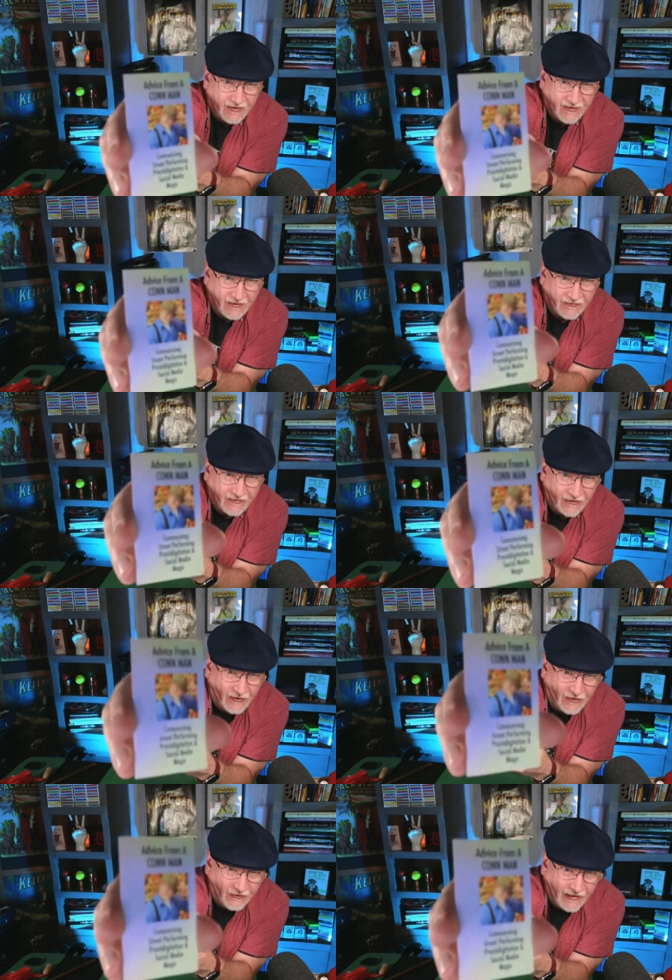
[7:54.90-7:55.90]
It's
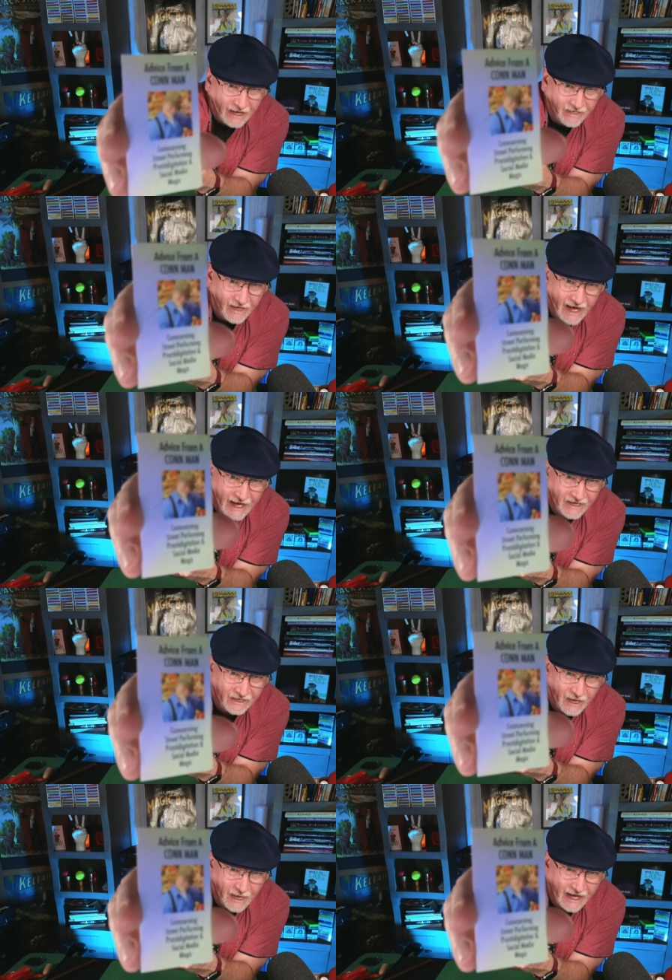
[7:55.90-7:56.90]
called Advice
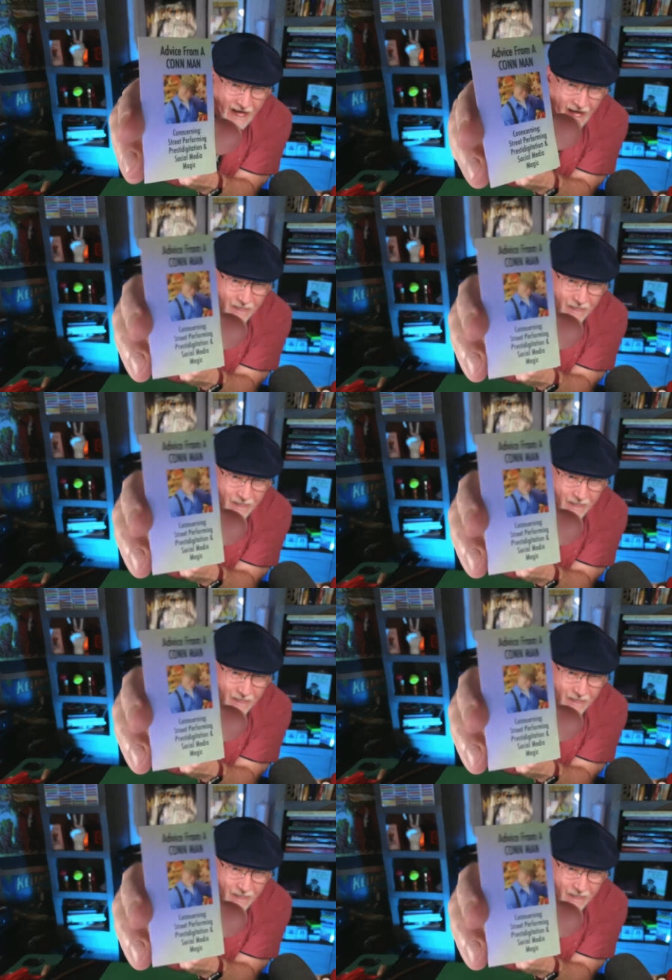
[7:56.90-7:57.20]
from a Con